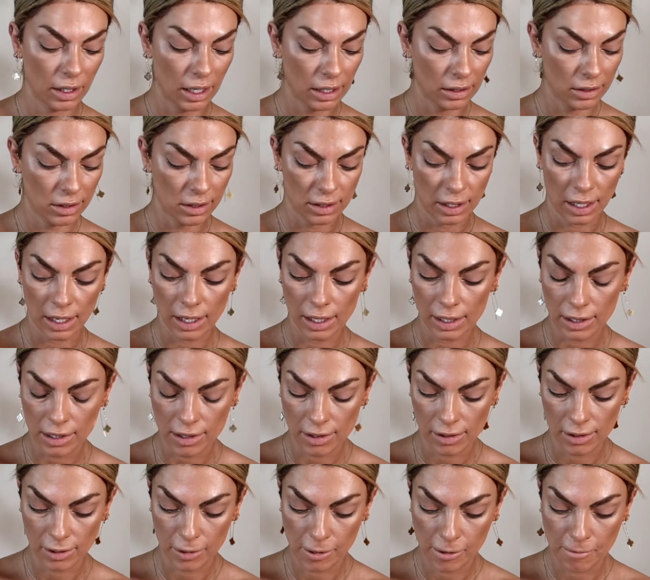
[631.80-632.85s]
That's
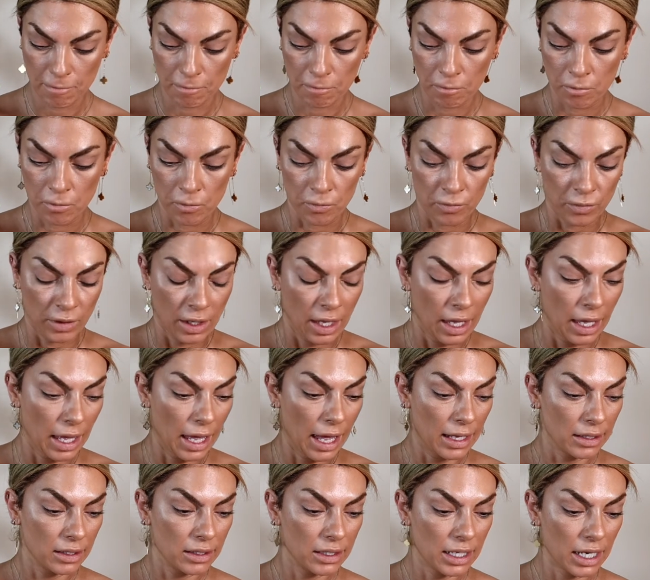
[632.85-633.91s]
it.
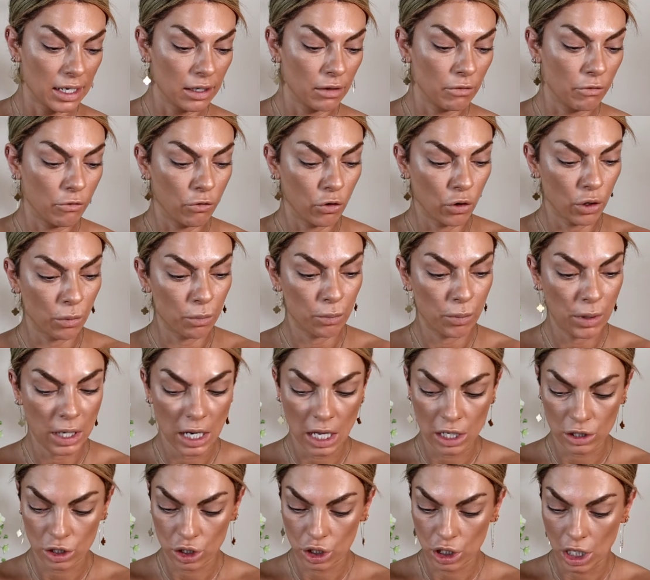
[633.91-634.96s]
And then for
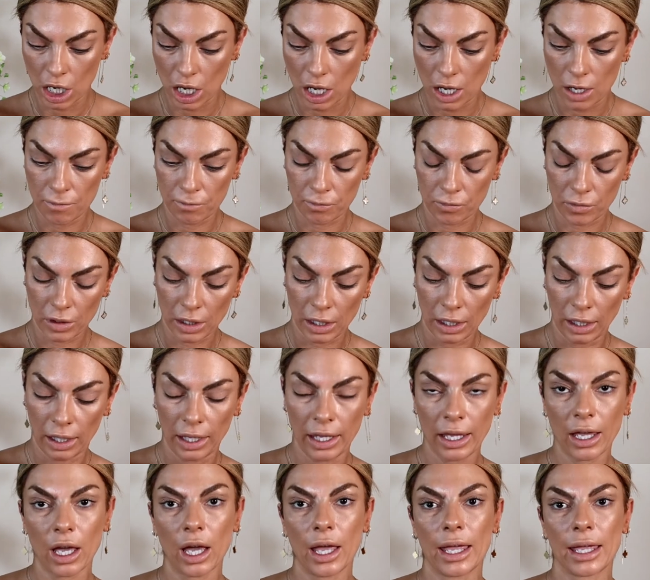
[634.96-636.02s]
blusher,
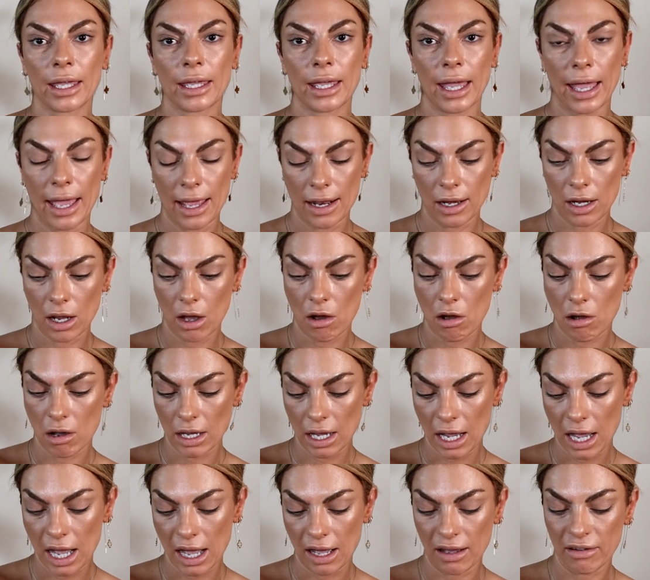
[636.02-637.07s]
here again I
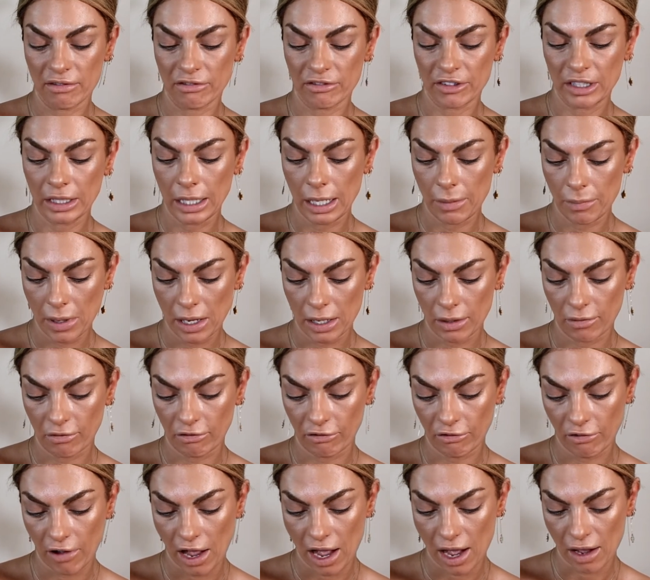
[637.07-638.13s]
have Nip and
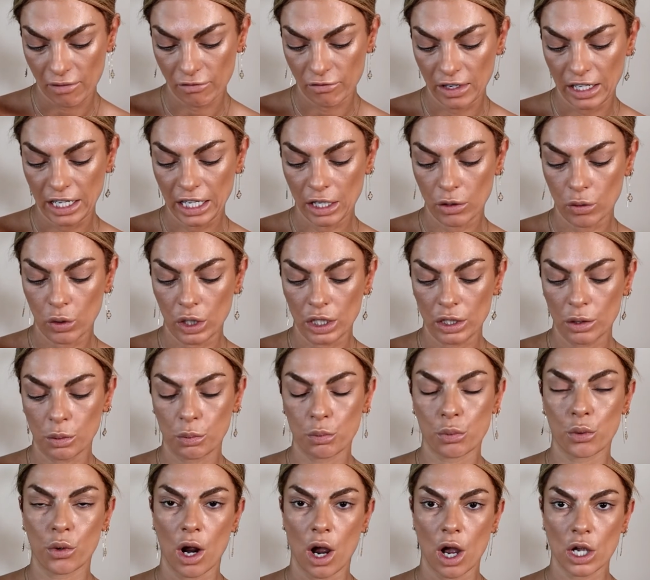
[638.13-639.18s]
Fab liquid
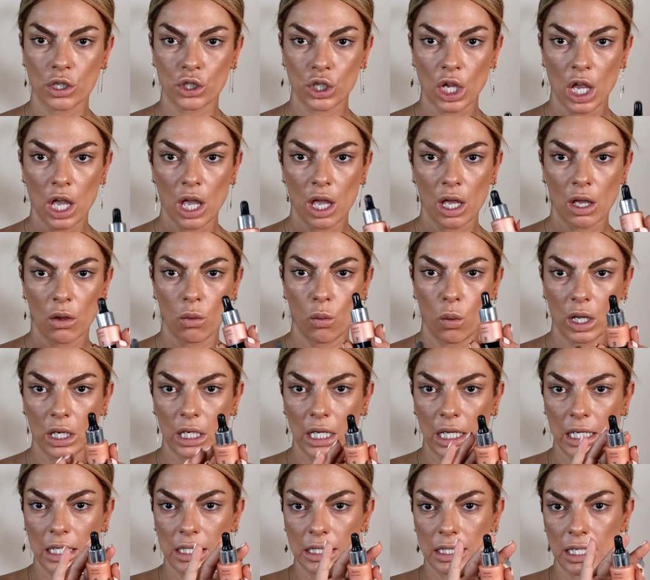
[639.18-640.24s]
brush.
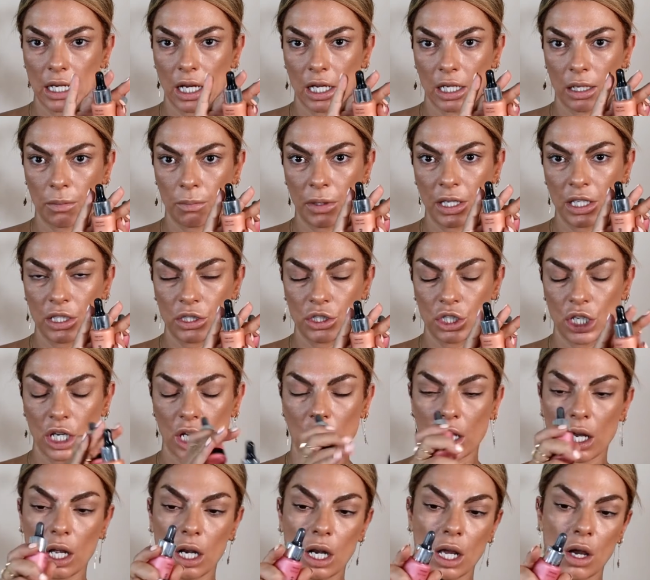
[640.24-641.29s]
One is like peachy
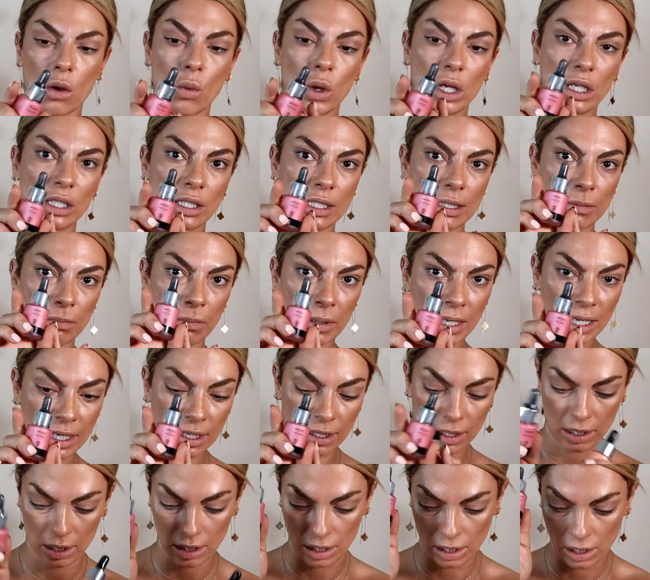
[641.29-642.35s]
color, one is
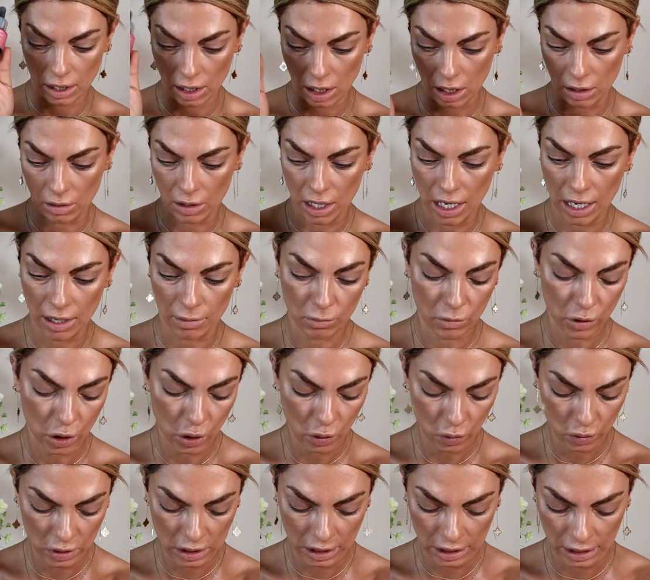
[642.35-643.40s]
pinky. I'm
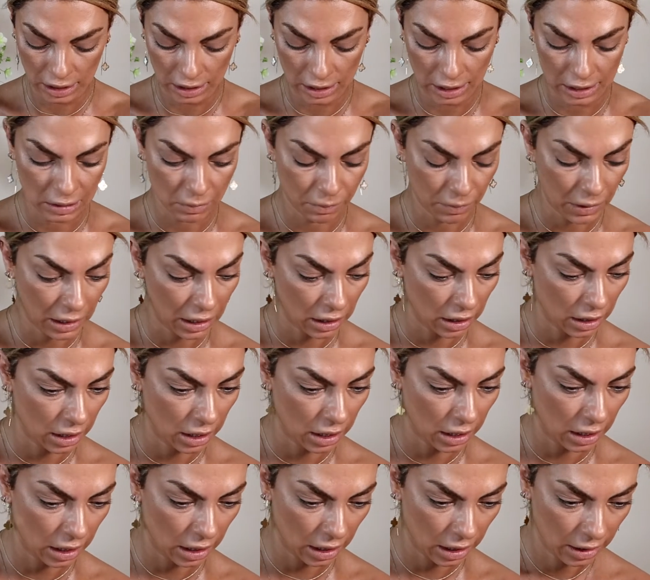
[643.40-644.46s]
using this
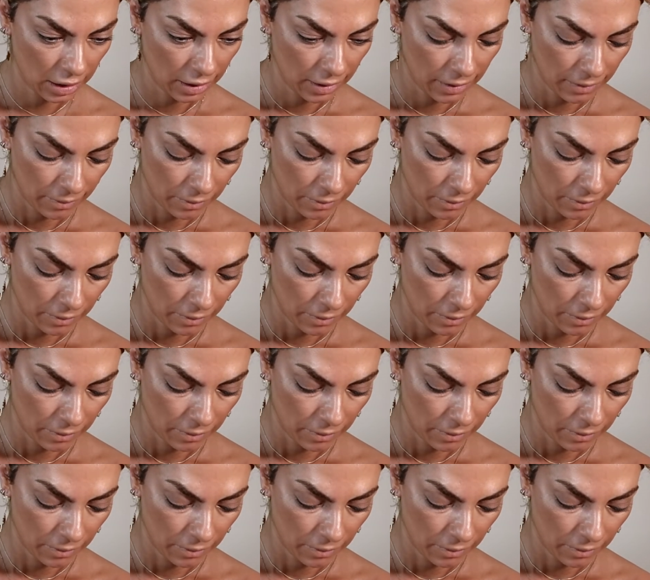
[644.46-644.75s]
pinky.